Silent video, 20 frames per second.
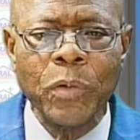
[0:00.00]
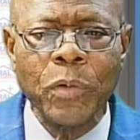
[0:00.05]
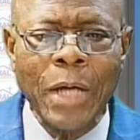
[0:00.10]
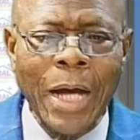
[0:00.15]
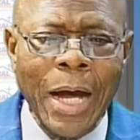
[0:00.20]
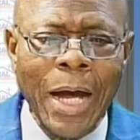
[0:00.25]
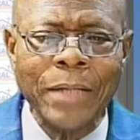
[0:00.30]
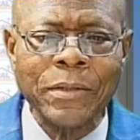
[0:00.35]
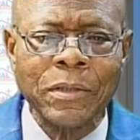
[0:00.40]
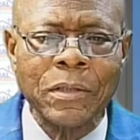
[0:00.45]

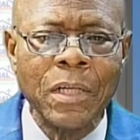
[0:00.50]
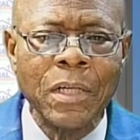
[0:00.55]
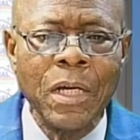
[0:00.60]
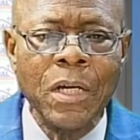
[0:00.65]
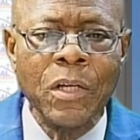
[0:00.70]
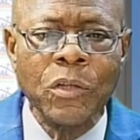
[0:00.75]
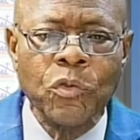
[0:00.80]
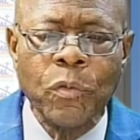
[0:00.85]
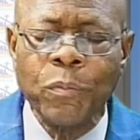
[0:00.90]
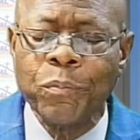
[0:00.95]
heart,
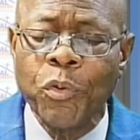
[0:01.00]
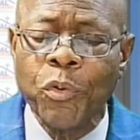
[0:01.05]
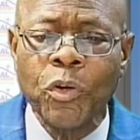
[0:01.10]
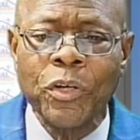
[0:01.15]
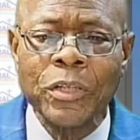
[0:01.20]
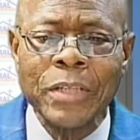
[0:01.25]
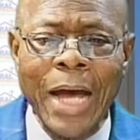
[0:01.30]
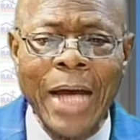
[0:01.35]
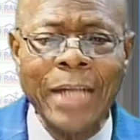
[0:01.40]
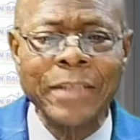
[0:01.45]
the
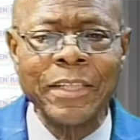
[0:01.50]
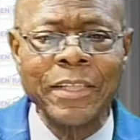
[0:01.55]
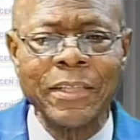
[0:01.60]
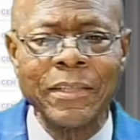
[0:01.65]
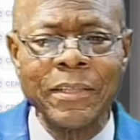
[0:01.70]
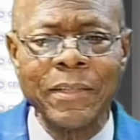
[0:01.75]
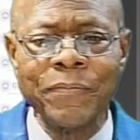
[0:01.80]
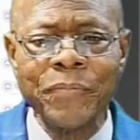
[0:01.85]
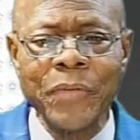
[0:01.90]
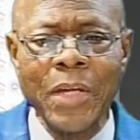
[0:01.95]
brokenhearted,
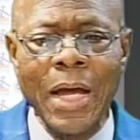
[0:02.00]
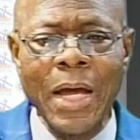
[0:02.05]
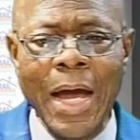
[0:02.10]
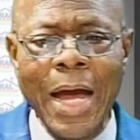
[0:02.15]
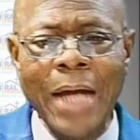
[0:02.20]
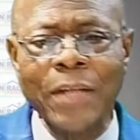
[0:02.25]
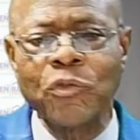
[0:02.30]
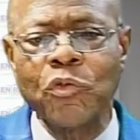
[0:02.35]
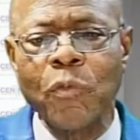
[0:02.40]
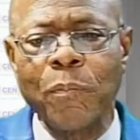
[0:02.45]

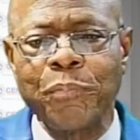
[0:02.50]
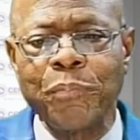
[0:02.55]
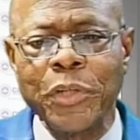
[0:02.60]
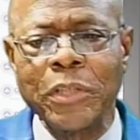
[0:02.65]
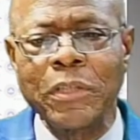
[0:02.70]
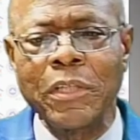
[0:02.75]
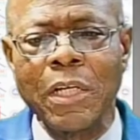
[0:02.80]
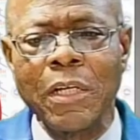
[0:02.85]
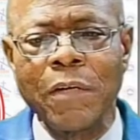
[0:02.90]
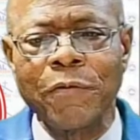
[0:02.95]
and to preach
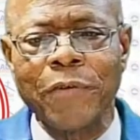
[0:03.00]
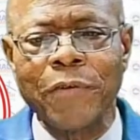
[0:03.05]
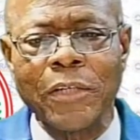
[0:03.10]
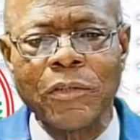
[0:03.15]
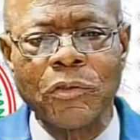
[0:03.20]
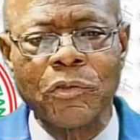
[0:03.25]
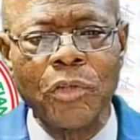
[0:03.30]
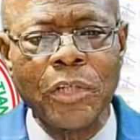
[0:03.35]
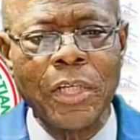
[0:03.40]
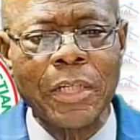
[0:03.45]
deliverance
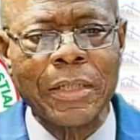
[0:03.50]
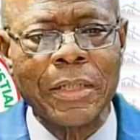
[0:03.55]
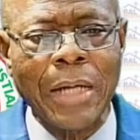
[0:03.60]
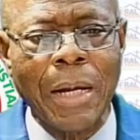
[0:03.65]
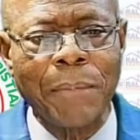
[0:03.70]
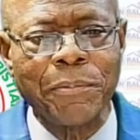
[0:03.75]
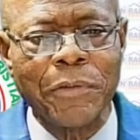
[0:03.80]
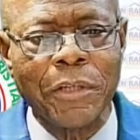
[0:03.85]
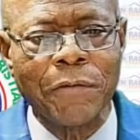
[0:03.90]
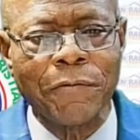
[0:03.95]
to the
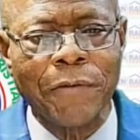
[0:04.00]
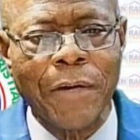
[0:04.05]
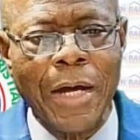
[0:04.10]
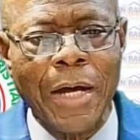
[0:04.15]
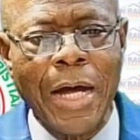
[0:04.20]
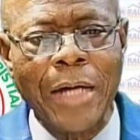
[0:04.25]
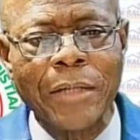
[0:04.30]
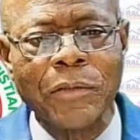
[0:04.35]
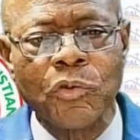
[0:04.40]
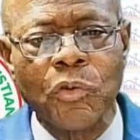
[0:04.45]
captive,
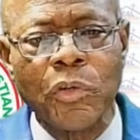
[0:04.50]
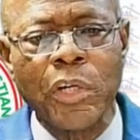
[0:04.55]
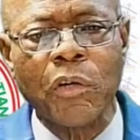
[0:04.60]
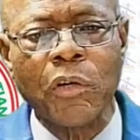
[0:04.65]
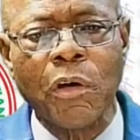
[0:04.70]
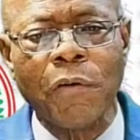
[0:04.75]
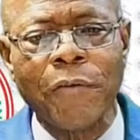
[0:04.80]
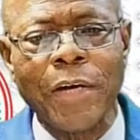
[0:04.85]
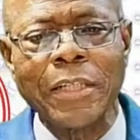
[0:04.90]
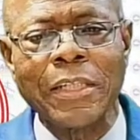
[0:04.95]
and to
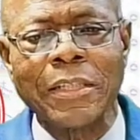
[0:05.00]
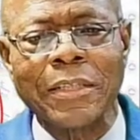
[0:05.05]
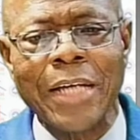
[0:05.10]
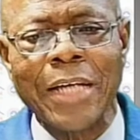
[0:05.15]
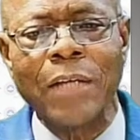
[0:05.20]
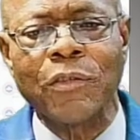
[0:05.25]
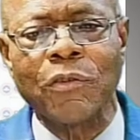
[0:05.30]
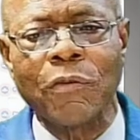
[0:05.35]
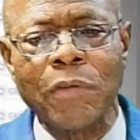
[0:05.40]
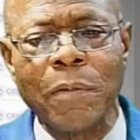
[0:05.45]
recover the
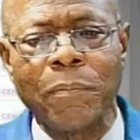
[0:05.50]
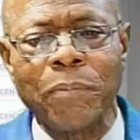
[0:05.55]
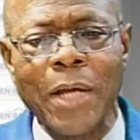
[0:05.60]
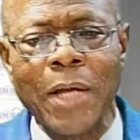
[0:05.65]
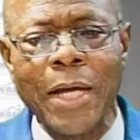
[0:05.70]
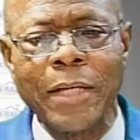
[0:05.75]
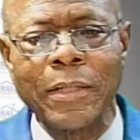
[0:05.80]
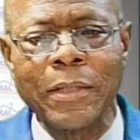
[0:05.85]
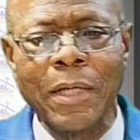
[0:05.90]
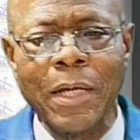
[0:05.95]
sight of the
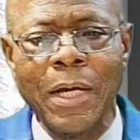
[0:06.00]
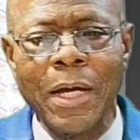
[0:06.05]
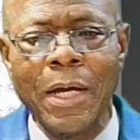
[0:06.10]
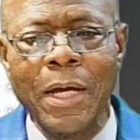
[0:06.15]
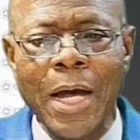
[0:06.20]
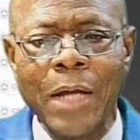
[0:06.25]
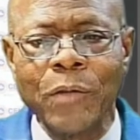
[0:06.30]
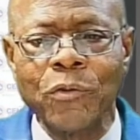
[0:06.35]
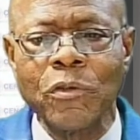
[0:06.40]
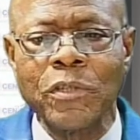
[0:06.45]
blind,
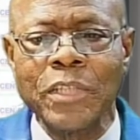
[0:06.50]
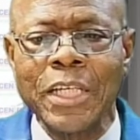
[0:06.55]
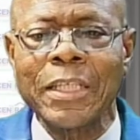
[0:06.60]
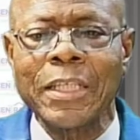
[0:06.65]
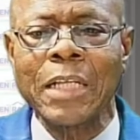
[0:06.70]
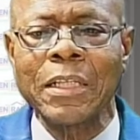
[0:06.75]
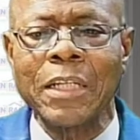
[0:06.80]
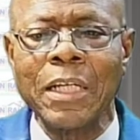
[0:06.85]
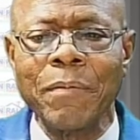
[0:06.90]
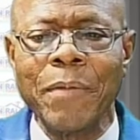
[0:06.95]
and to set
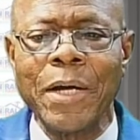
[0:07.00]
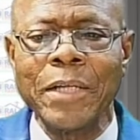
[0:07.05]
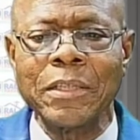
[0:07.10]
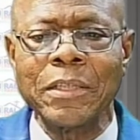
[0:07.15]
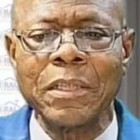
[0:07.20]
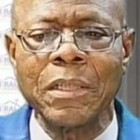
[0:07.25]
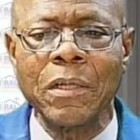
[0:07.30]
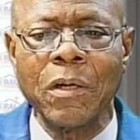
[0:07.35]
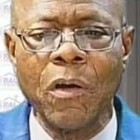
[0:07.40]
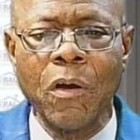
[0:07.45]
at liberty
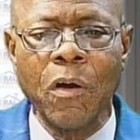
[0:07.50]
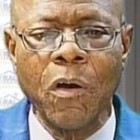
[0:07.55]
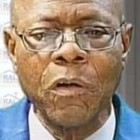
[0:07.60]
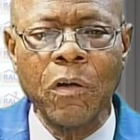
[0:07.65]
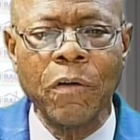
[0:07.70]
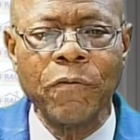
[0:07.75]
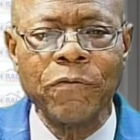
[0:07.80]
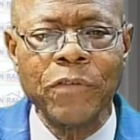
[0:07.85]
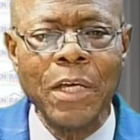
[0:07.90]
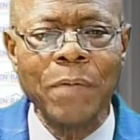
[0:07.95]
all
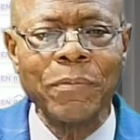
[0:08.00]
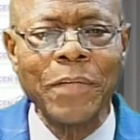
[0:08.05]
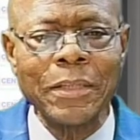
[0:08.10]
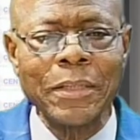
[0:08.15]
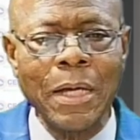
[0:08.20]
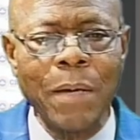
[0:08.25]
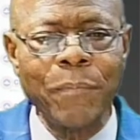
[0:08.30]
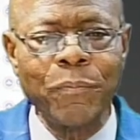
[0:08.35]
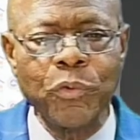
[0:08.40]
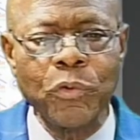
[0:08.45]
of them that
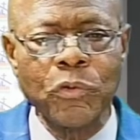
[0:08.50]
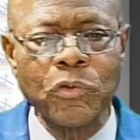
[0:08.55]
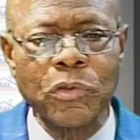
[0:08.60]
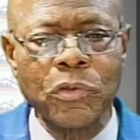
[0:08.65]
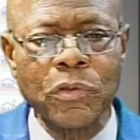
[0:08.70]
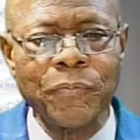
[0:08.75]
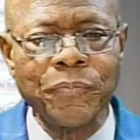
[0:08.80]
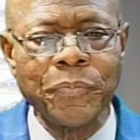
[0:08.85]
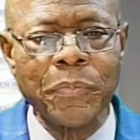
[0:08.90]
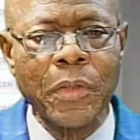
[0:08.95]
are bruised.
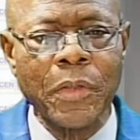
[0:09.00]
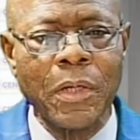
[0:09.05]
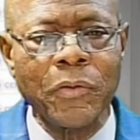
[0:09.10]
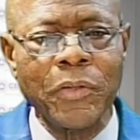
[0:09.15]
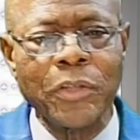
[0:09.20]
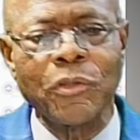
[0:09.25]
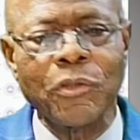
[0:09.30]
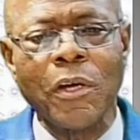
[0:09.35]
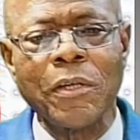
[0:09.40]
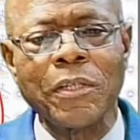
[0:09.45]

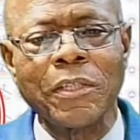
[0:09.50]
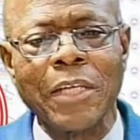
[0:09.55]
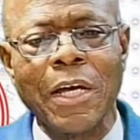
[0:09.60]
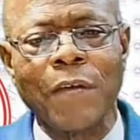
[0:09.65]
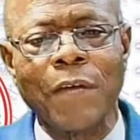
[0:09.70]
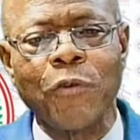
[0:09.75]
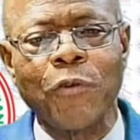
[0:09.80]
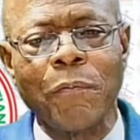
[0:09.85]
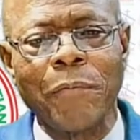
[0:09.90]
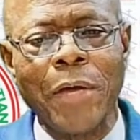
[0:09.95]
Rejoice
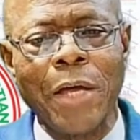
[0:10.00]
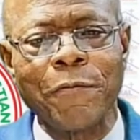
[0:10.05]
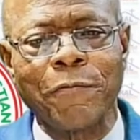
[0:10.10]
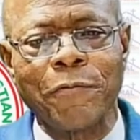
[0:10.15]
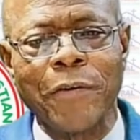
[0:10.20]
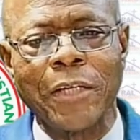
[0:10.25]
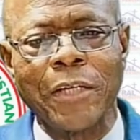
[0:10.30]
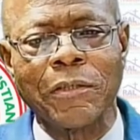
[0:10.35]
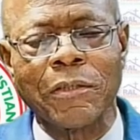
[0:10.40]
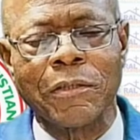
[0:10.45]
therefore, my friend,